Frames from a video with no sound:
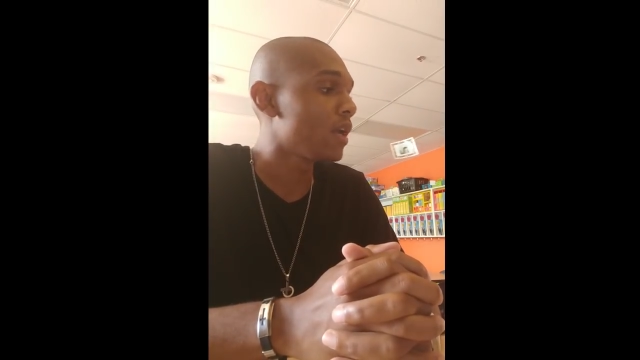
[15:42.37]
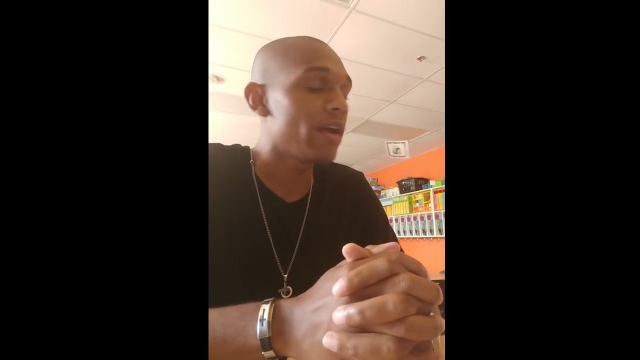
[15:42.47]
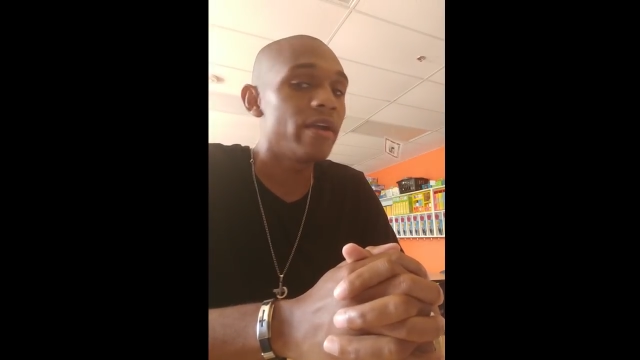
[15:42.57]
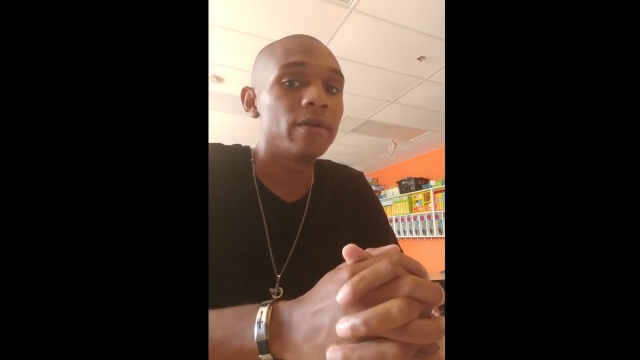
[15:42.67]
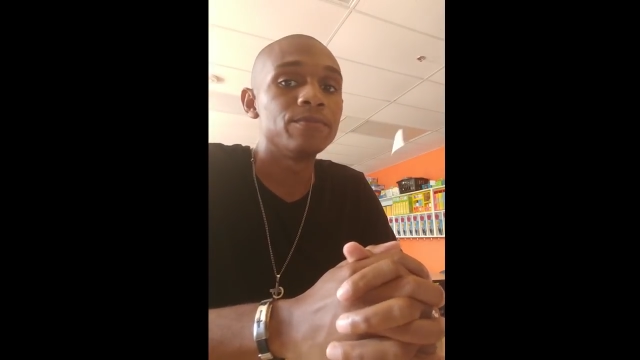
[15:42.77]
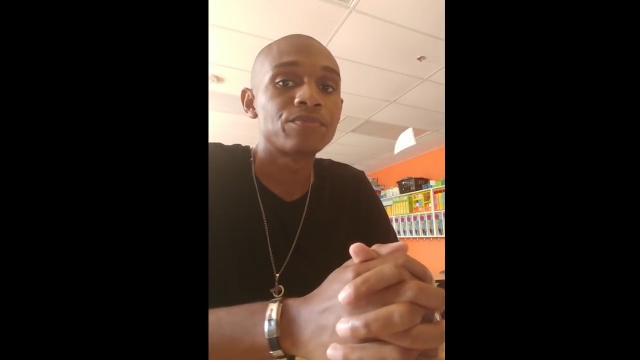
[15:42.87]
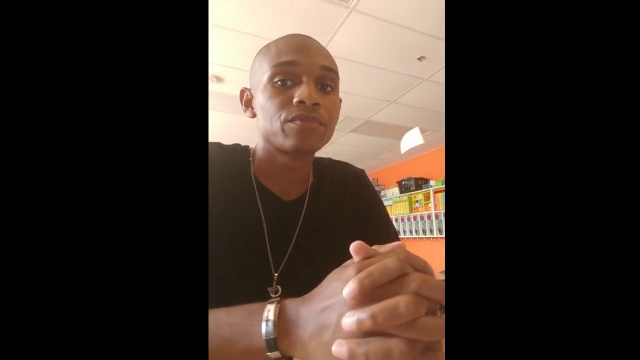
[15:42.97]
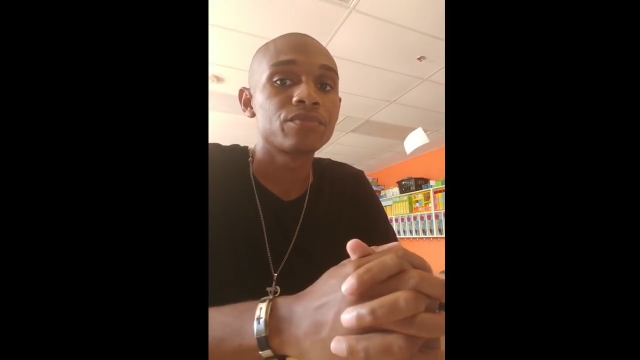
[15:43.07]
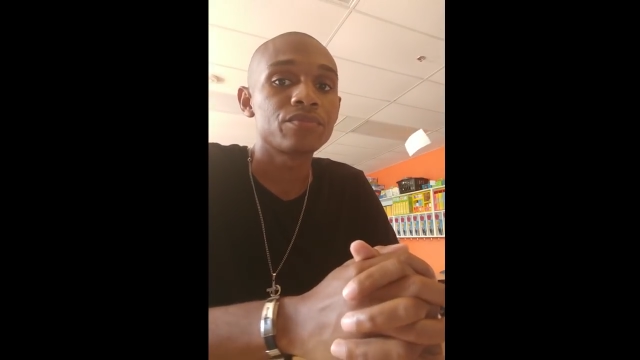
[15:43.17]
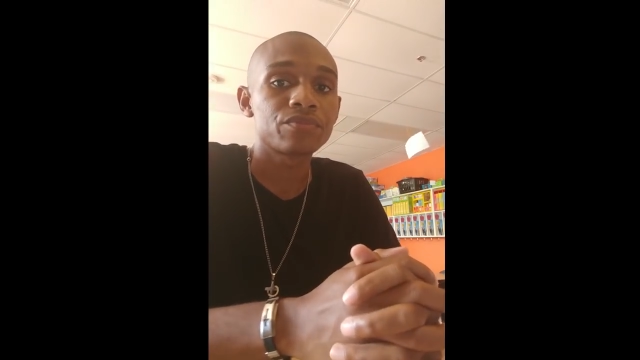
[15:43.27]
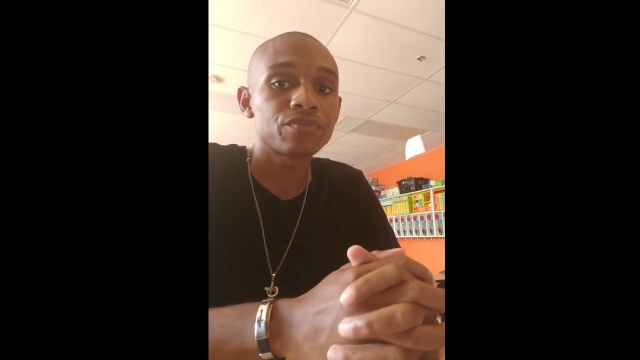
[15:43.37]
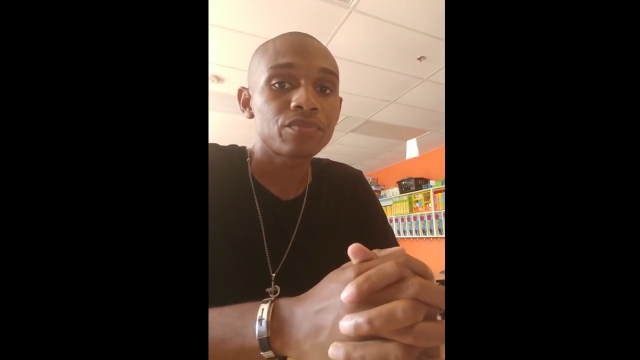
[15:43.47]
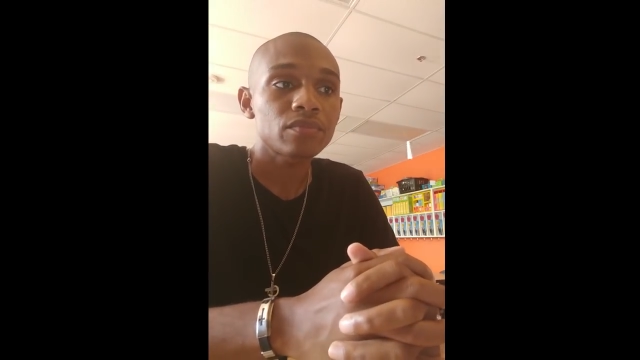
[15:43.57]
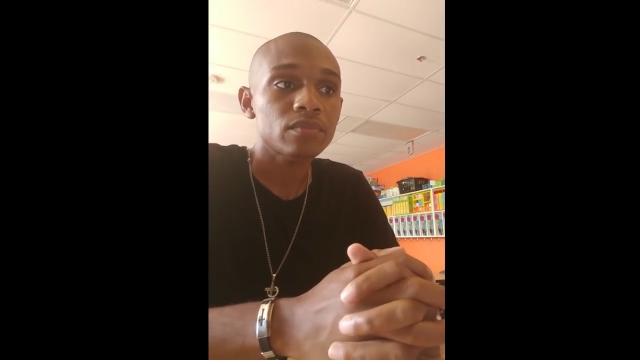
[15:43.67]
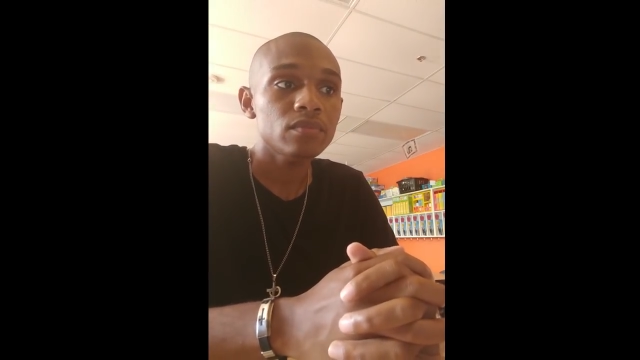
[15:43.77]
I don't know,
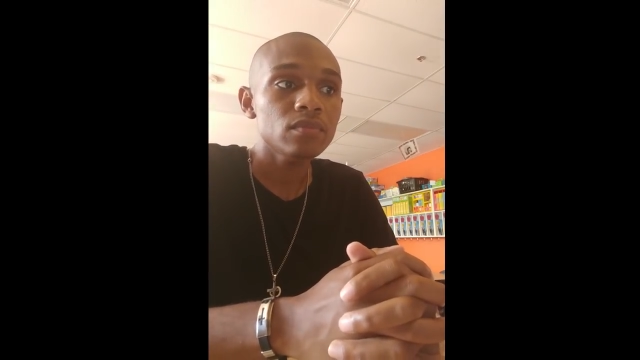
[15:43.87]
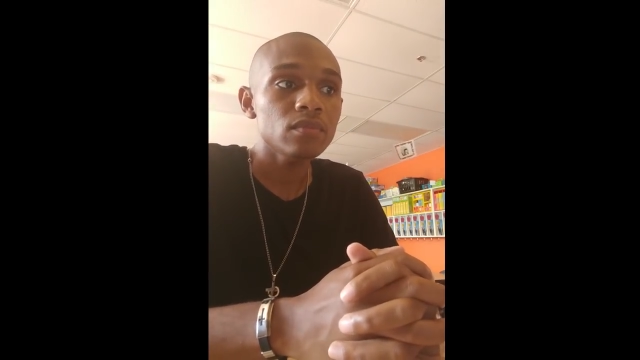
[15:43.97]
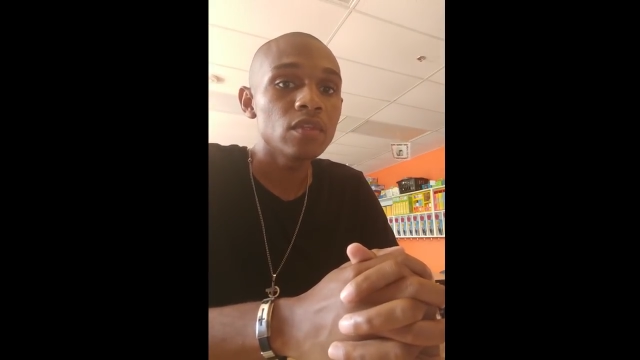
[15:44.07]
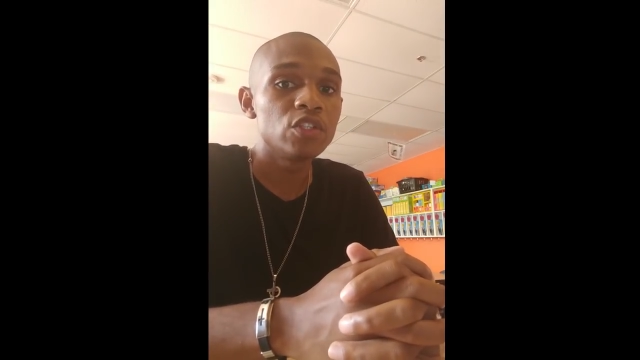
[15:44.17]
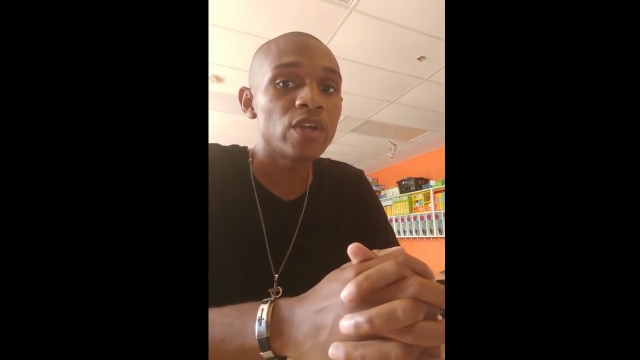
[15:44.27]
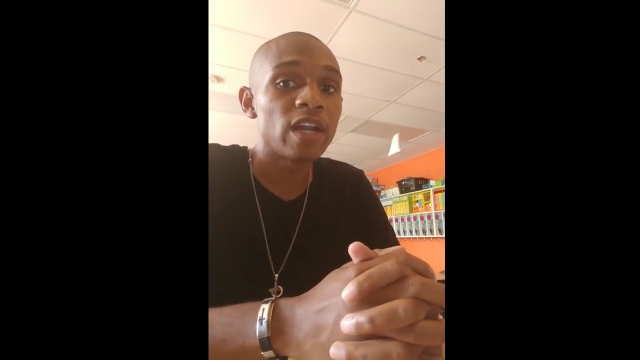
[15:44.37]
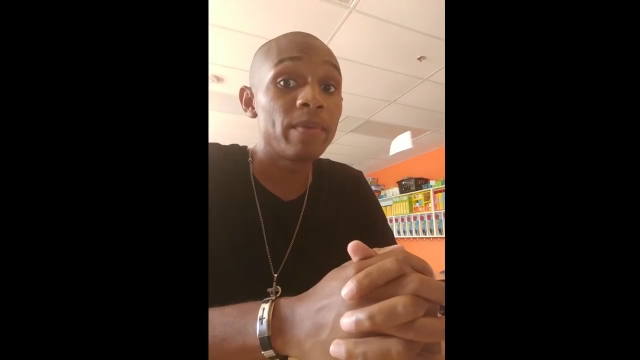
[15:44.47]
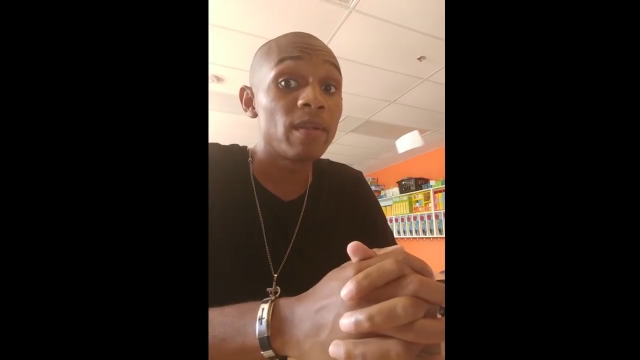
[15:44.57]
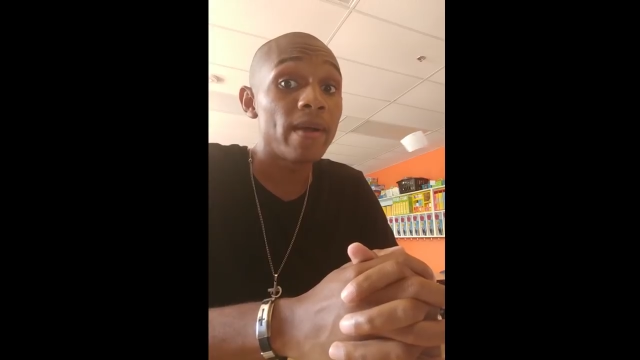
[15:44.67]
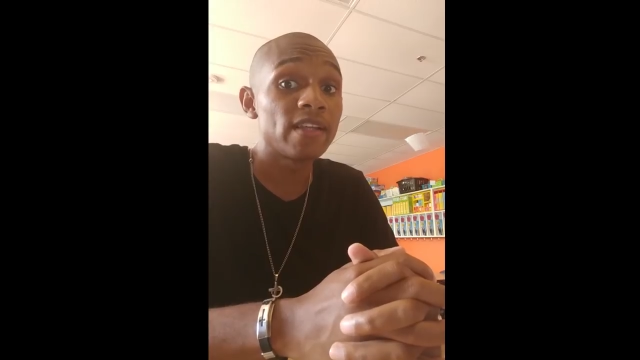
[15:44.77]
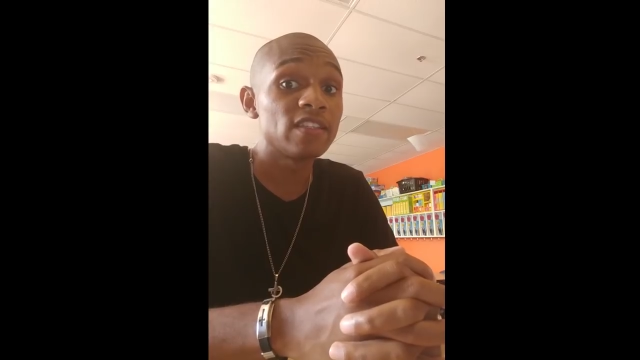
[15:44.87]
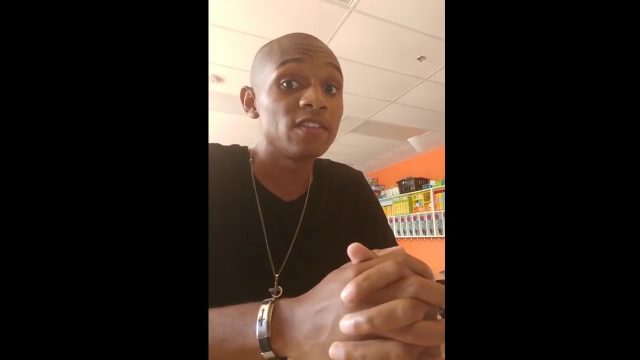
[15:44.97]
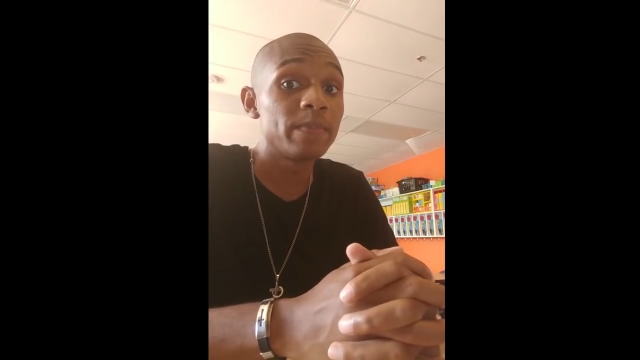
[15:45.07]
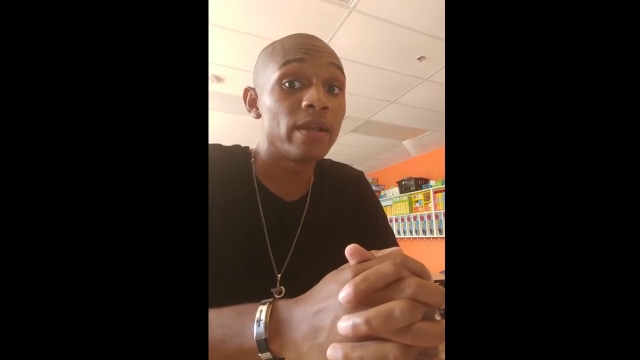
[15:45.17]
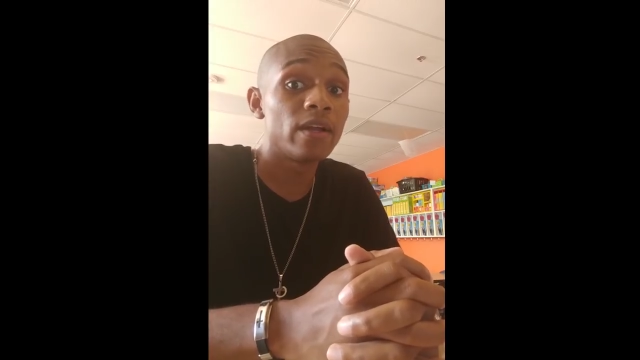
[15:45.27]
I'm trying to put a positive
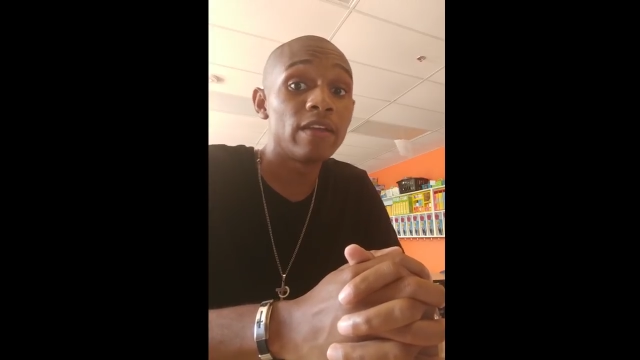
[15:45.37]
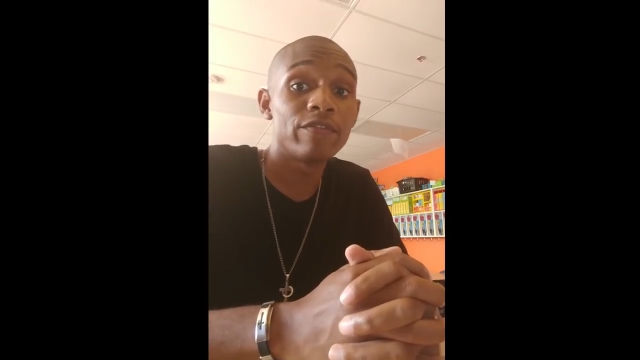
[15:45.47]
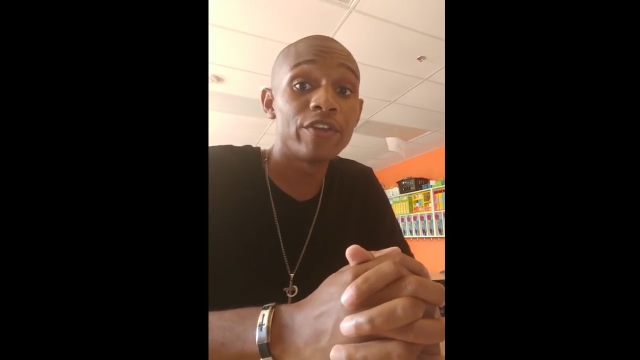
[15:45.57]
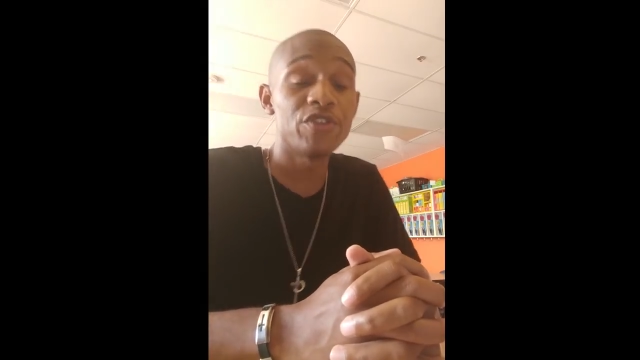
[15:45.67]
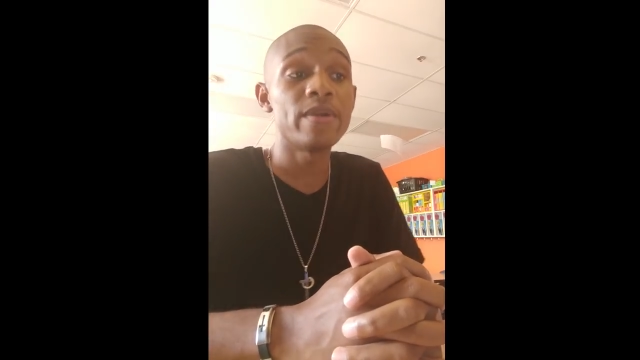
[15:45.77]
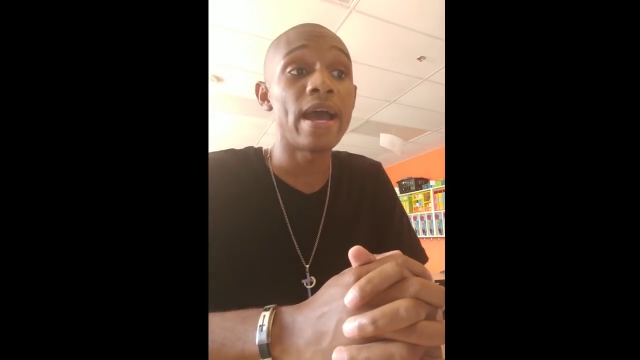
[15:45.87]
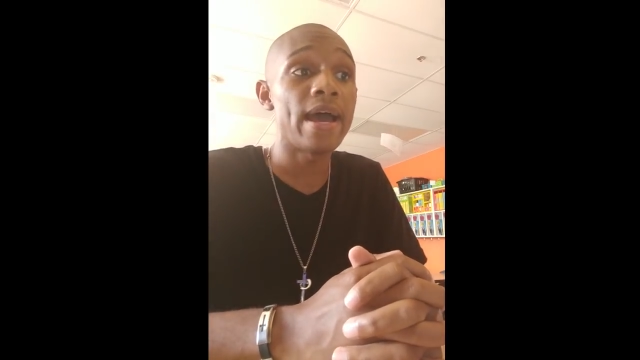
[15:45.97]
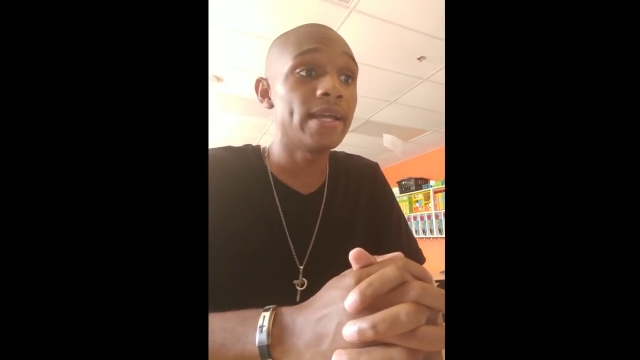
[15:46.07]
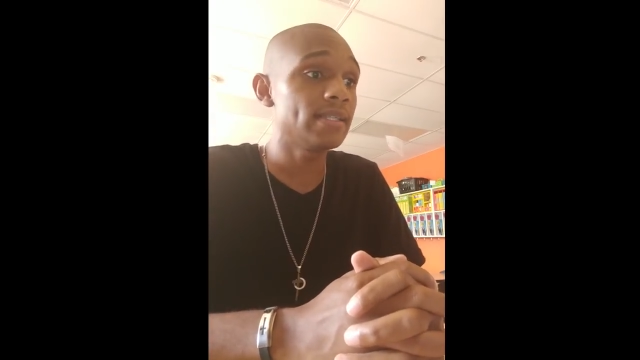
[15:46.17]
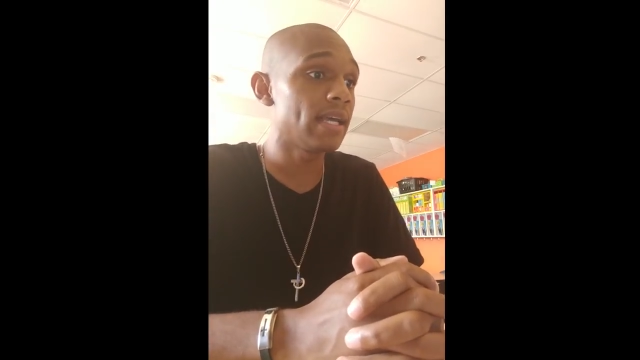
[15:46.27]
spin on it for you guys.